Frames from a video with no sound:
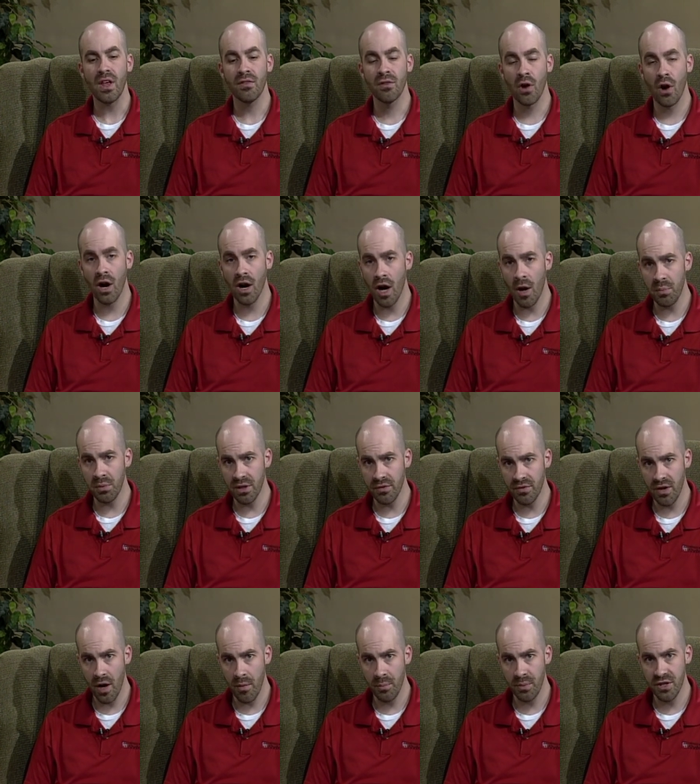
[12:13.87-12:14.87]
There are a couple
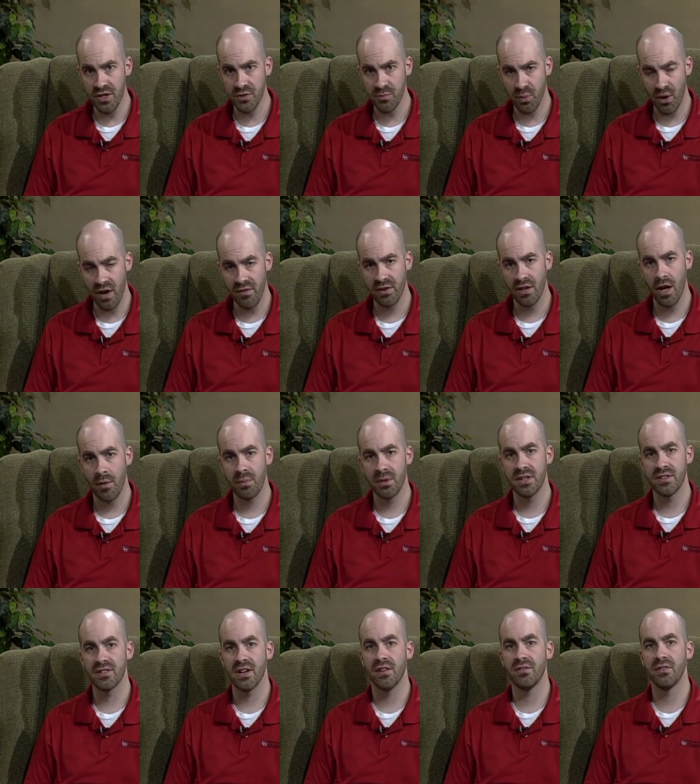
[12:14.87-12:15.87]
of companies, private
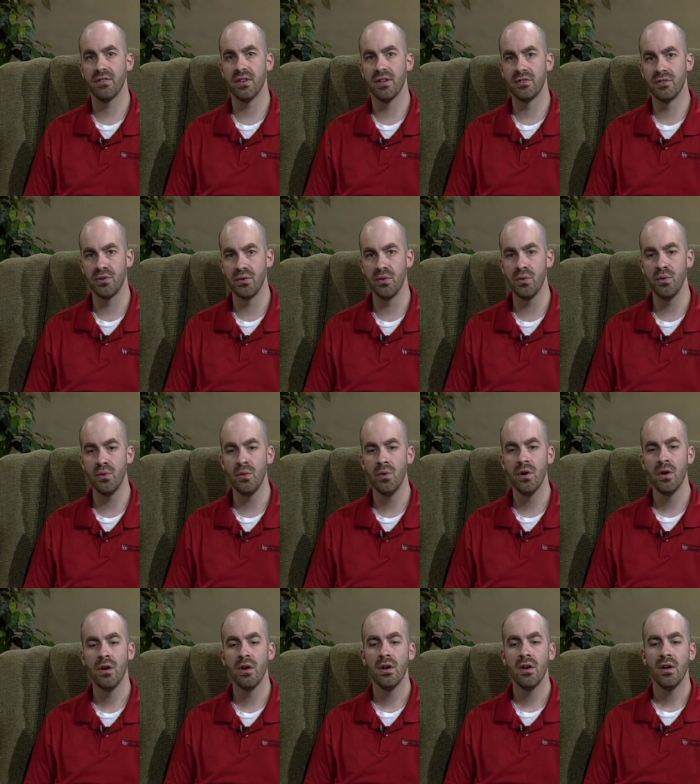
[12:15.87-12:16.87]
companies out there that do
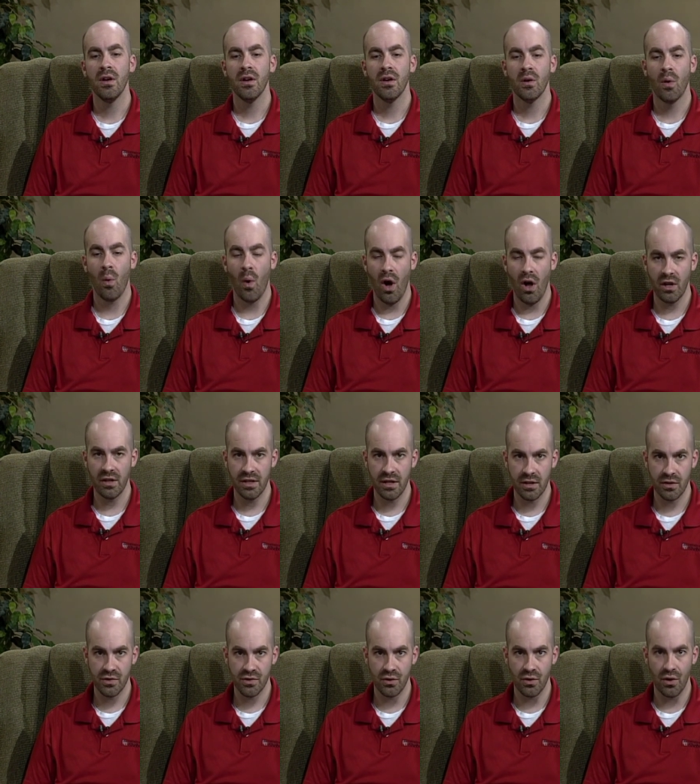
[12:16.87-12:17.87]
quality
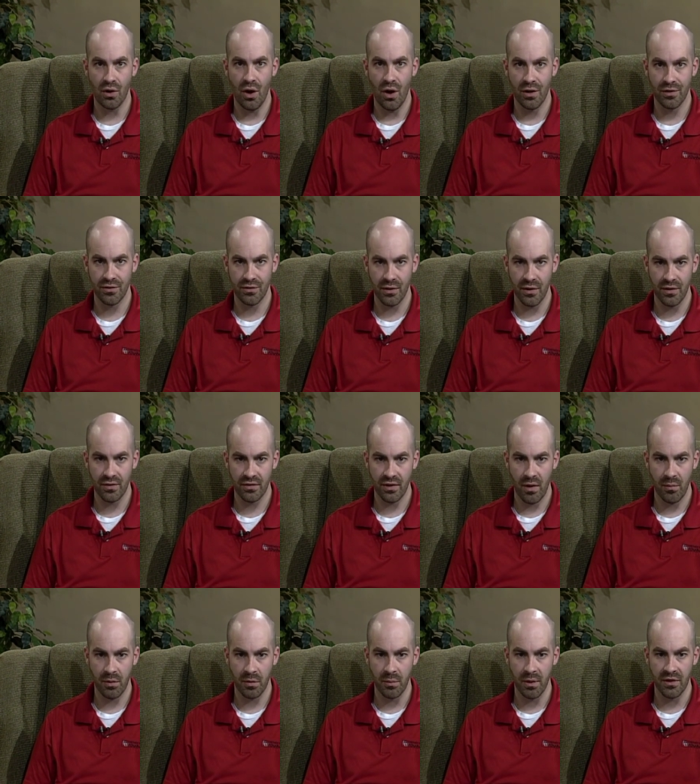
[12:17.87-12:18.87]
control on certain
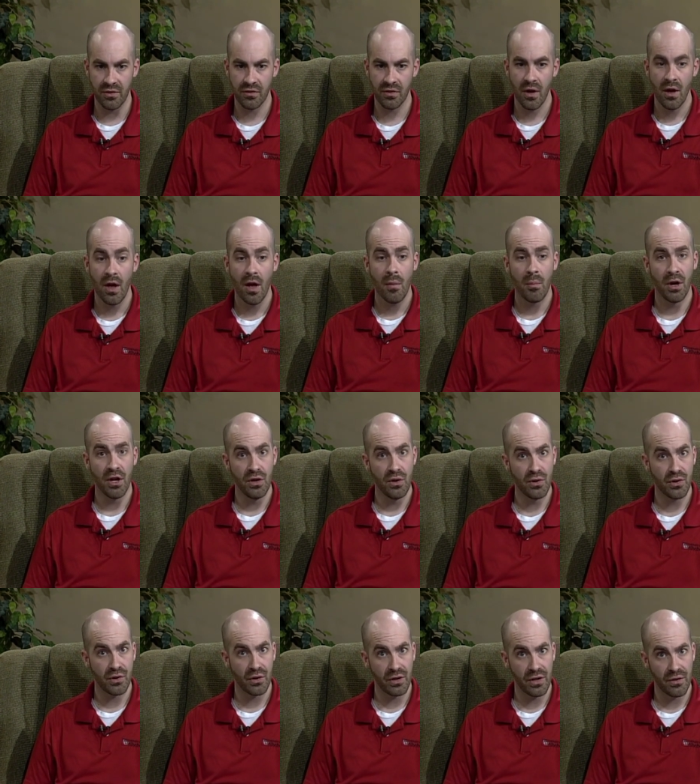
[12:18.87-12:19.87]
supplements, but
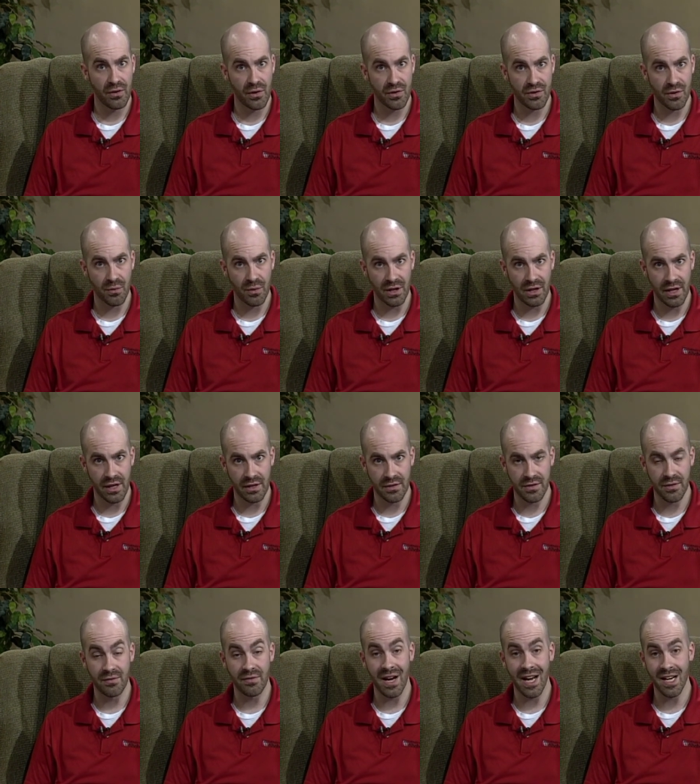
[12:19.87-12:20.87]
usually those are related
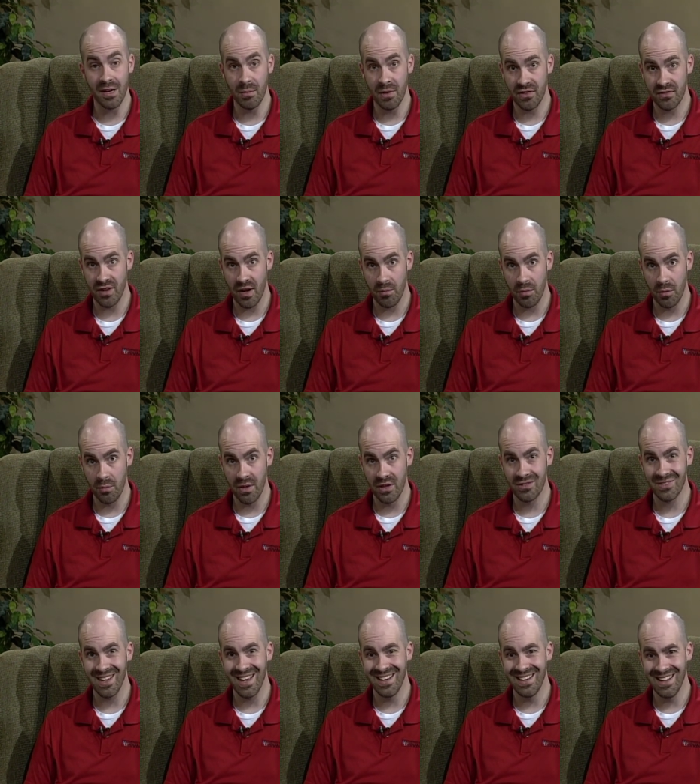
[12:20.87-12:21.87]
to vitamin
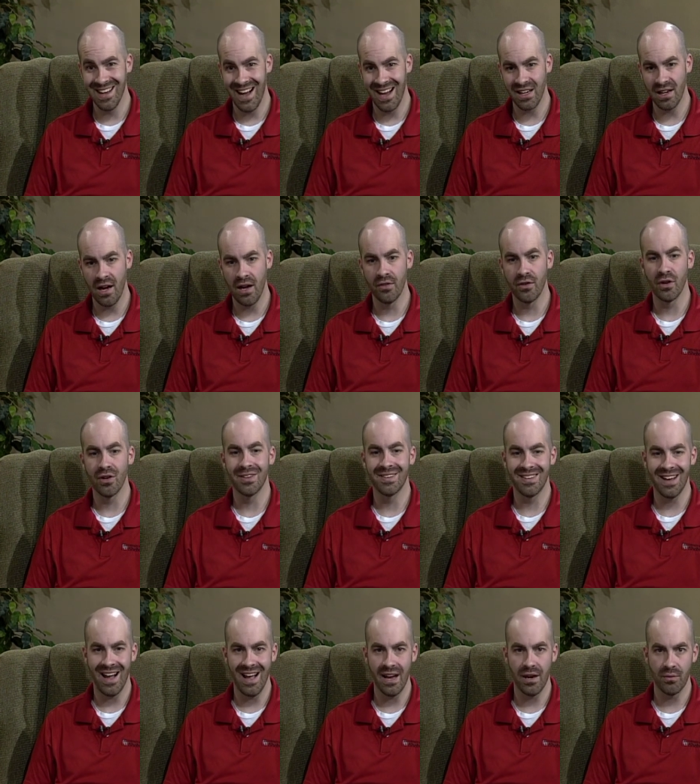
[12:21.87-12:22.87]
supplements and not other
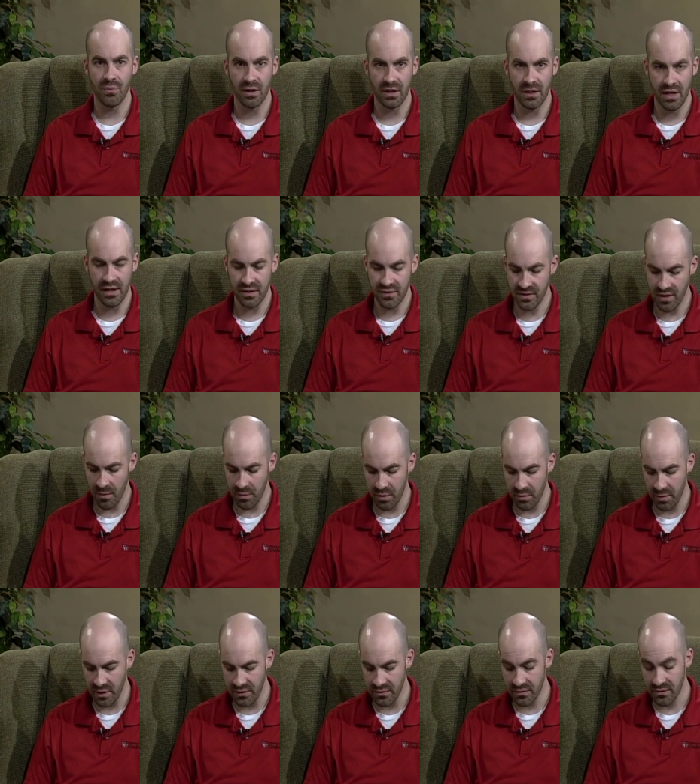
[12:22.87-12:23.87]
diet-related
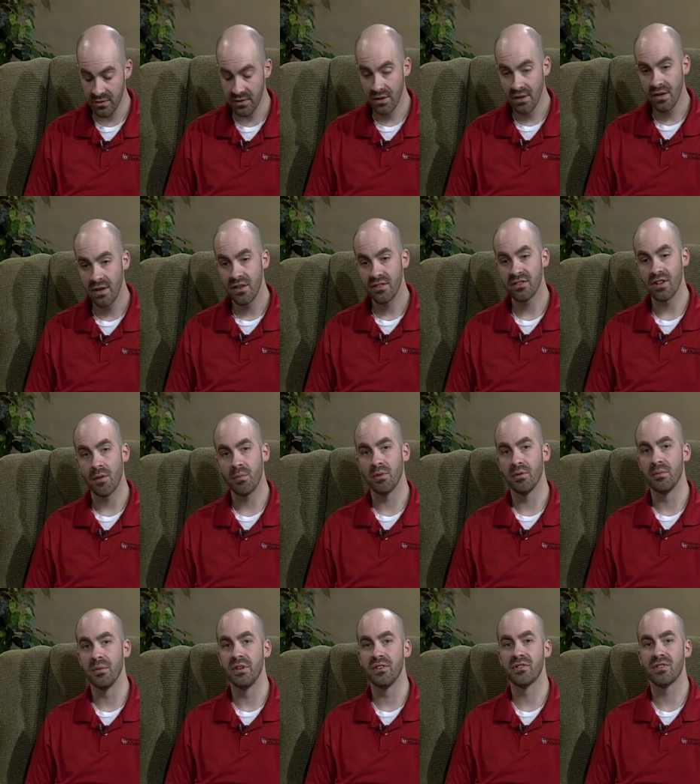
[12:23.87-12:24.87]
supplements,
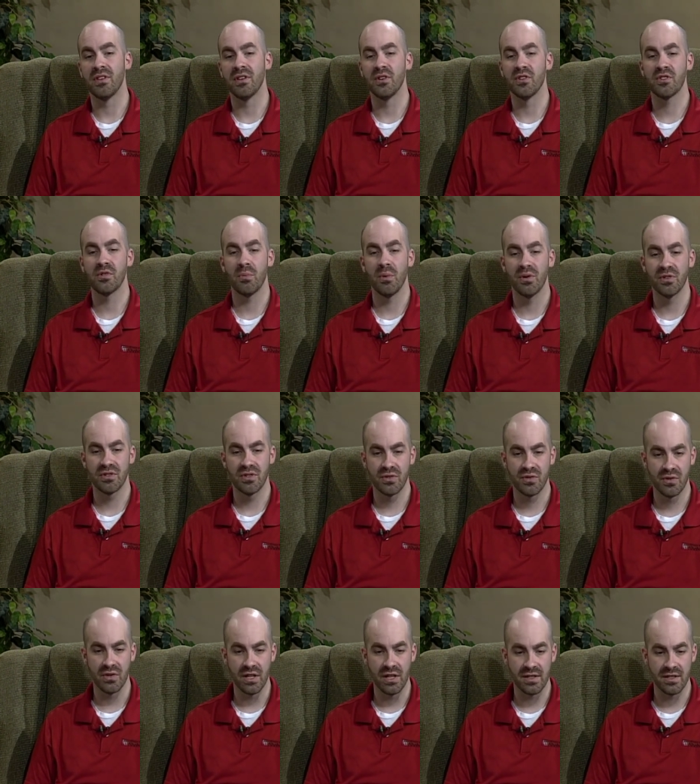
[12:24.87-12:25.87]
supplements that are supposed to
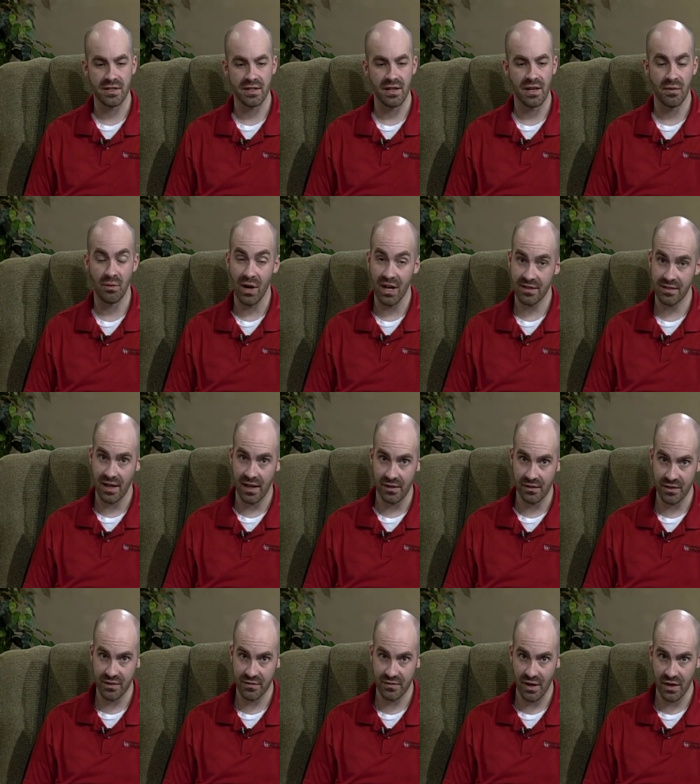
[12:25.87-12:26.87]
treat
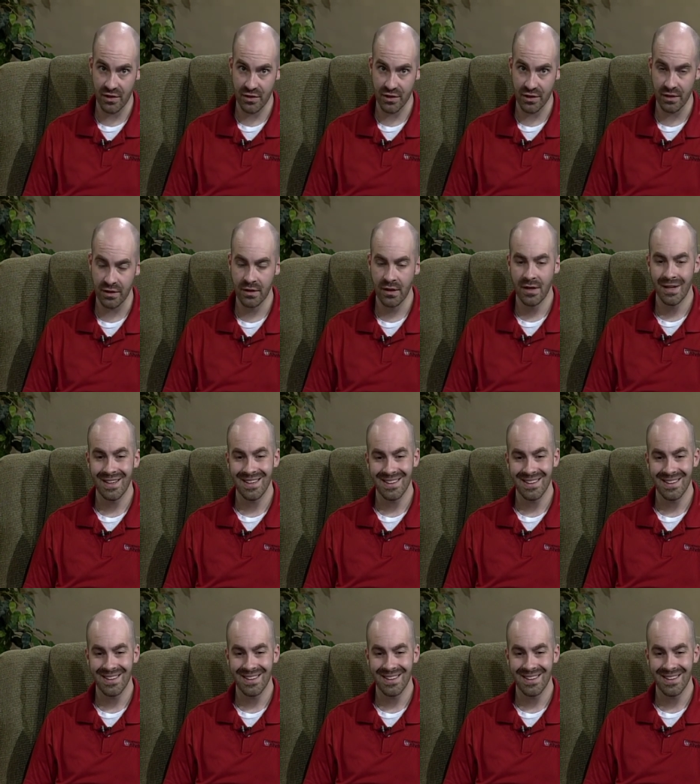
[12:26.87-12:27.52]
erectile dysfunction,